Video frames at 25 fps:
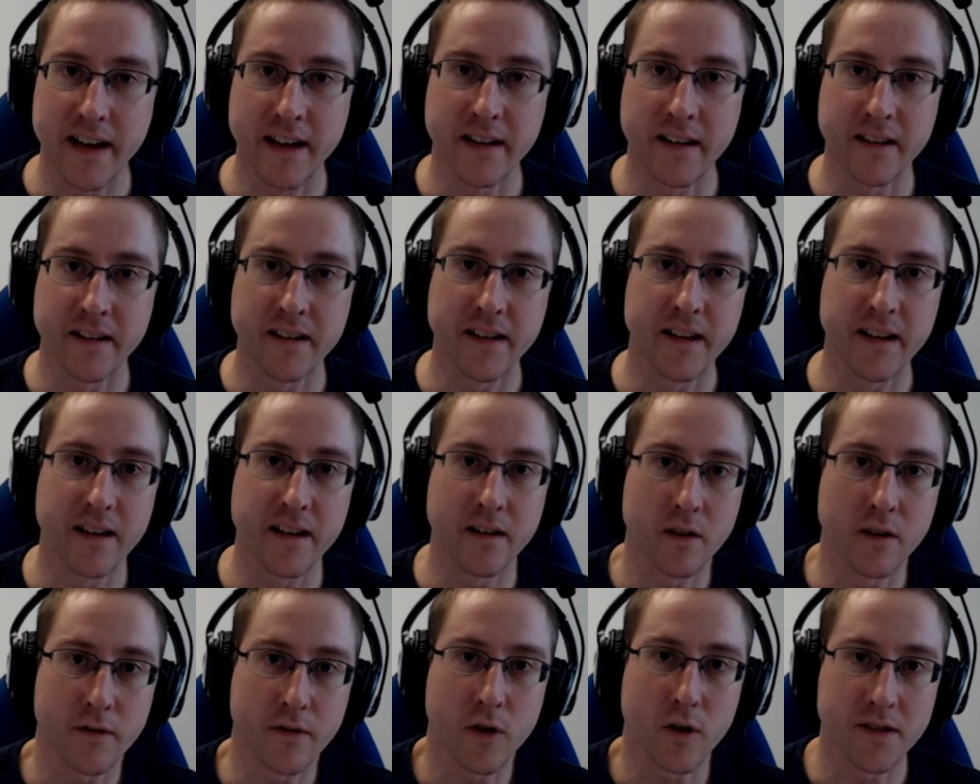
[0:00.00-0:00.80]
And
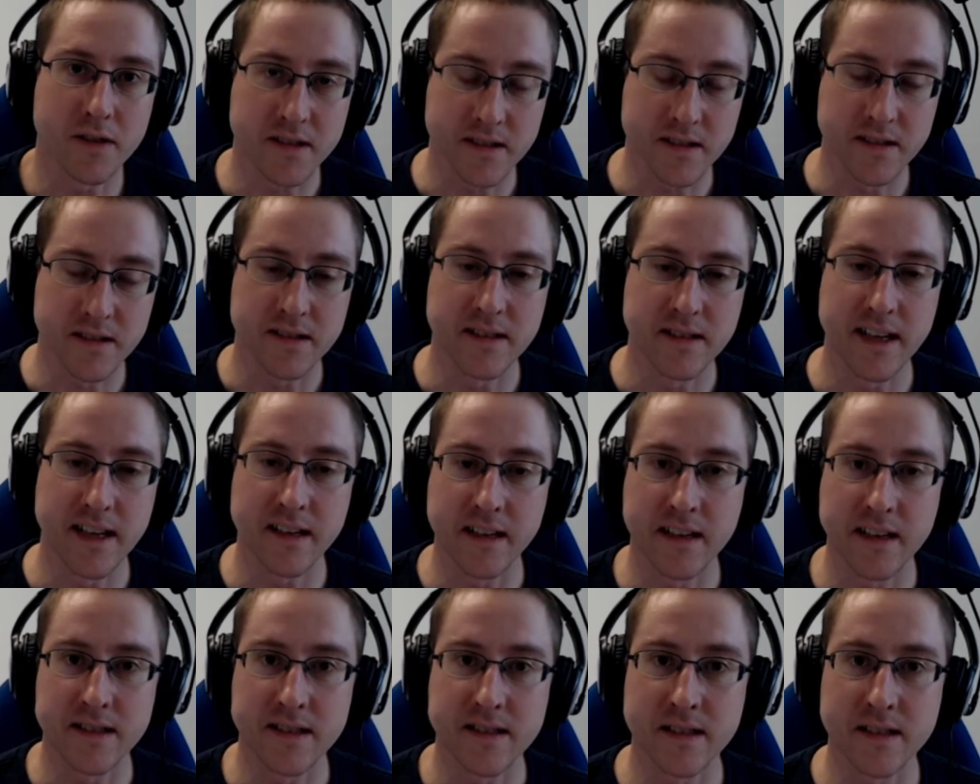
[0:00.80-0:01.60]
of course, this
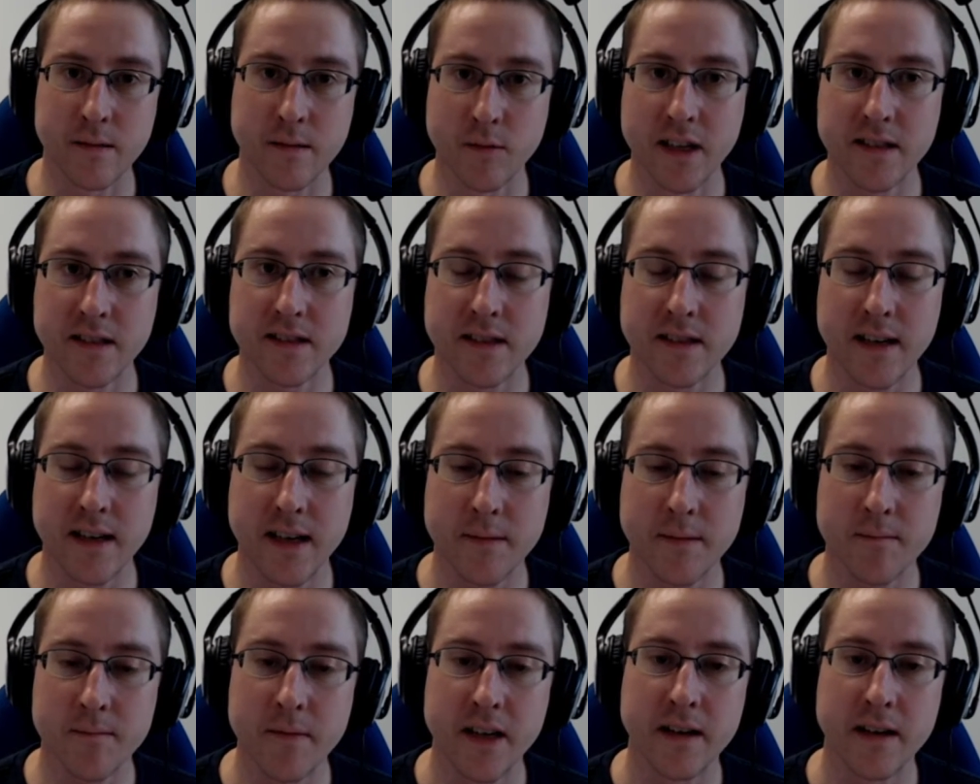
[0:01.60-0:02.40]
needs some lead
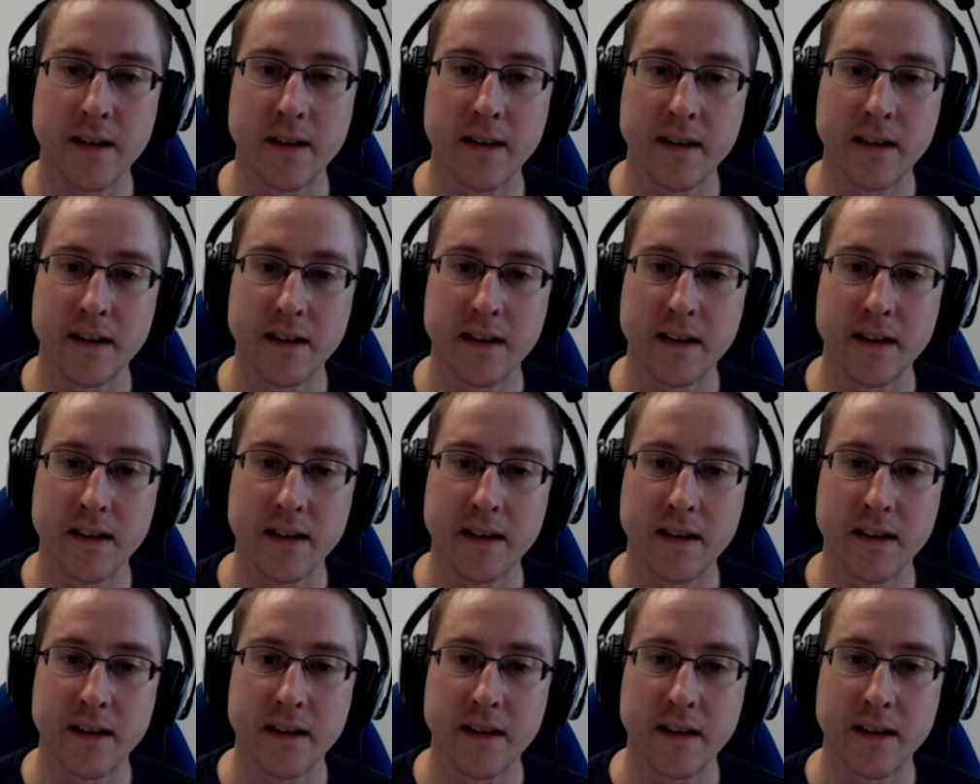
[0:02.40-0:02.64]
time.